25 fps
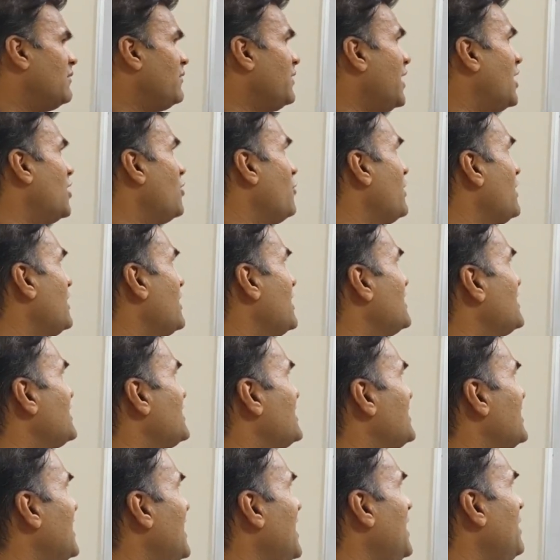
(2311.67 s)
we are doing the
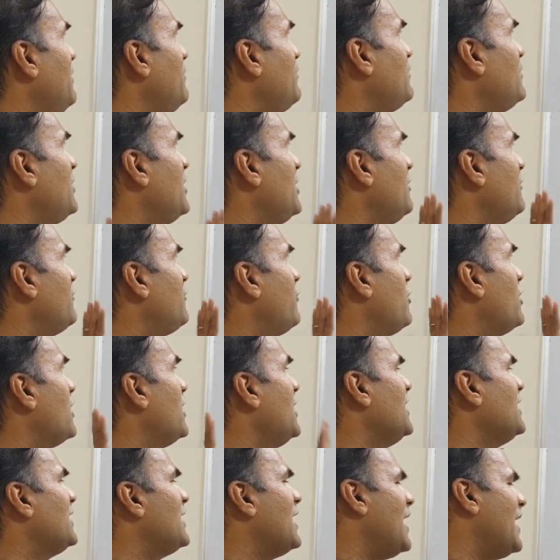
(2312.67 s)
same thing for
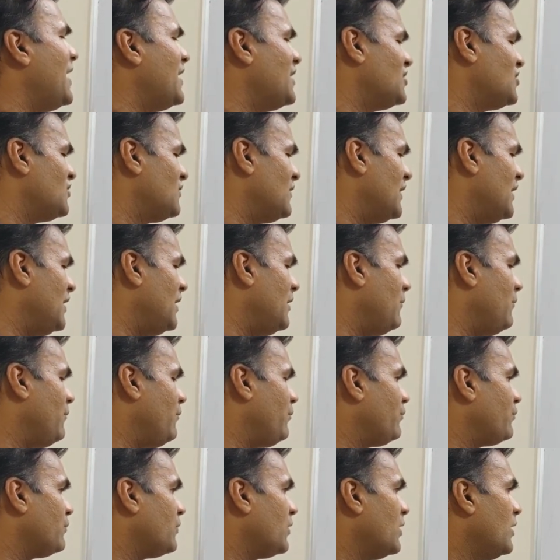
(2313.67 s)
Geeta as well.
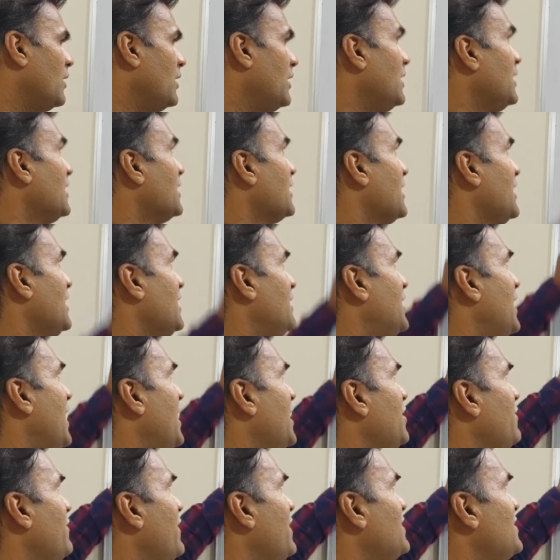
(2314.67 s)

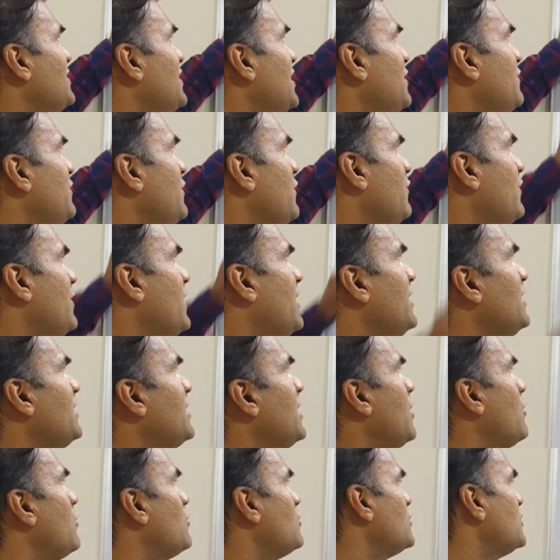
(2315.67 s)
Geeta invested
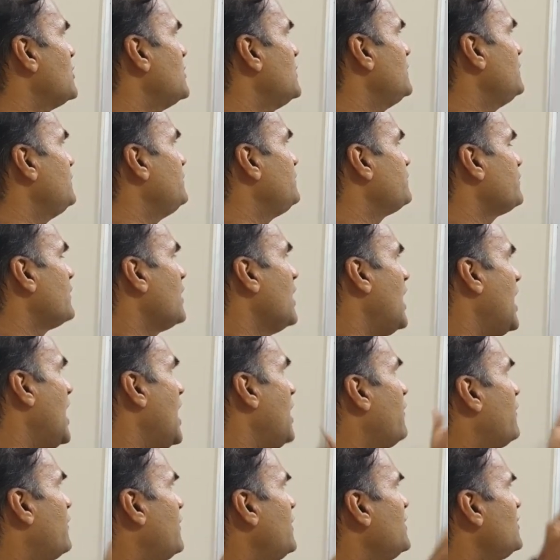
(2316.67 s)
15,000.
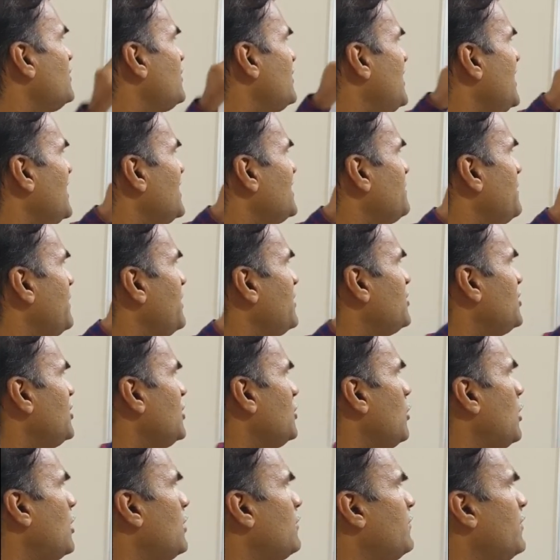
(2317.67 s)
After 6 months, she got